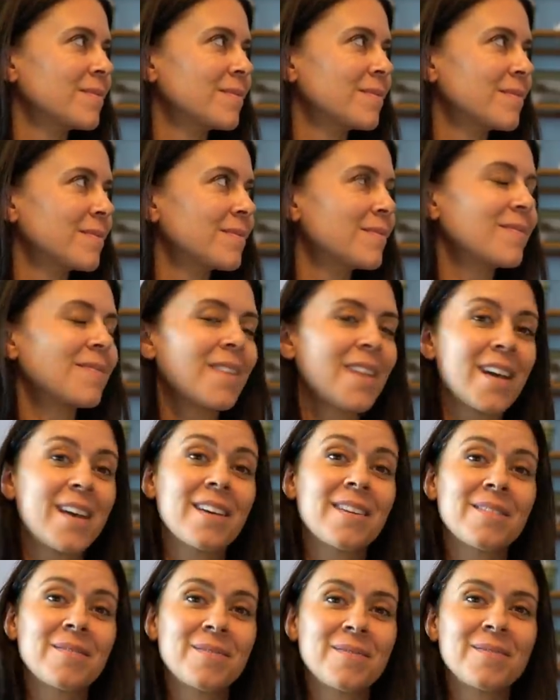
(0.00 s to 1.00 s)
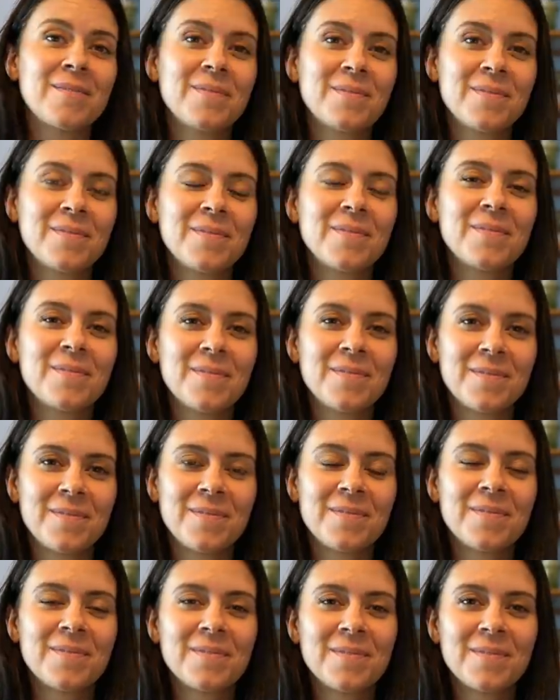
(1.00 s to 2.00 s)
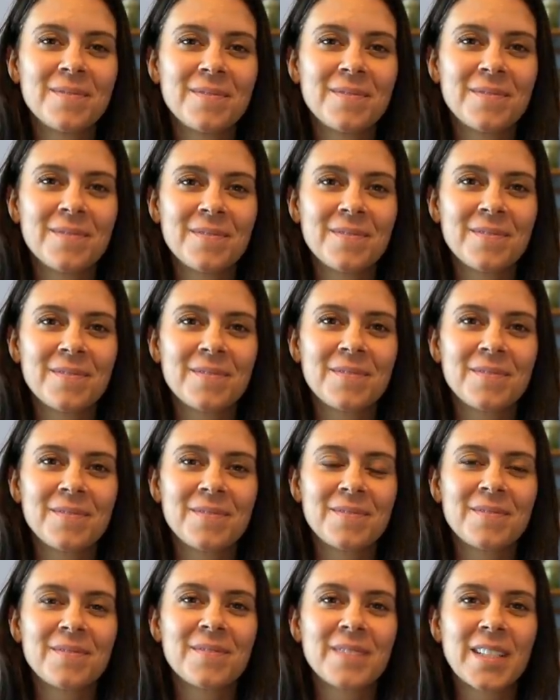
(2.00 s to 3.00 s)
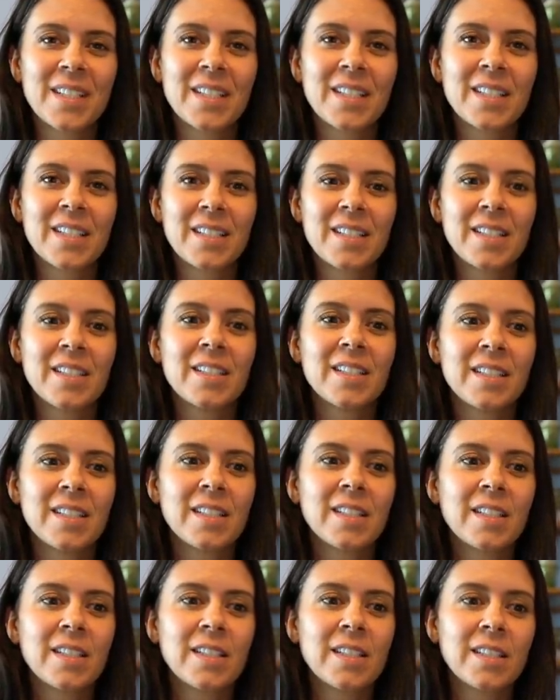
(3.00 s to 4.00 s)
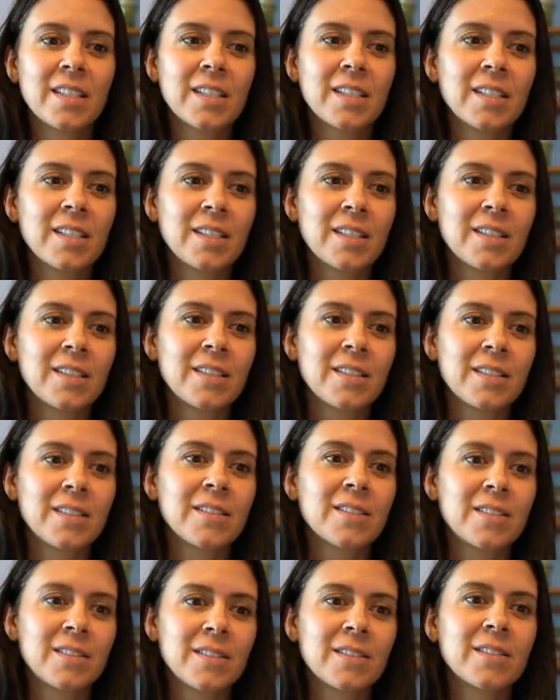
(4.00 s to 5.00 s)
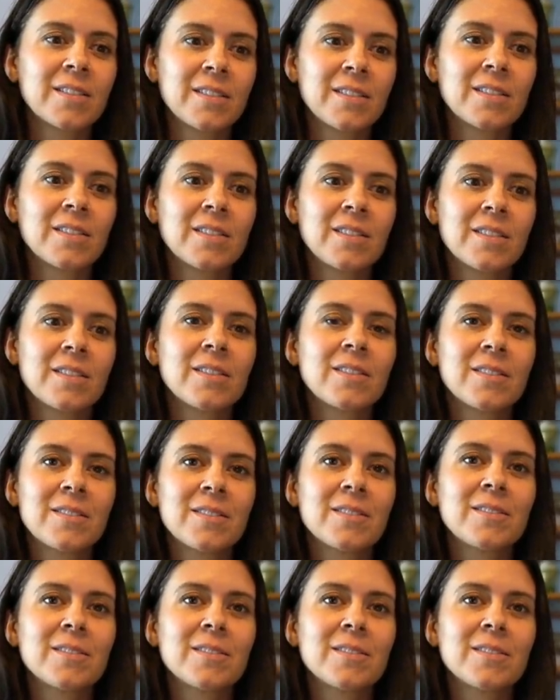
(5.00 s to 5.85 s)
(not speaking)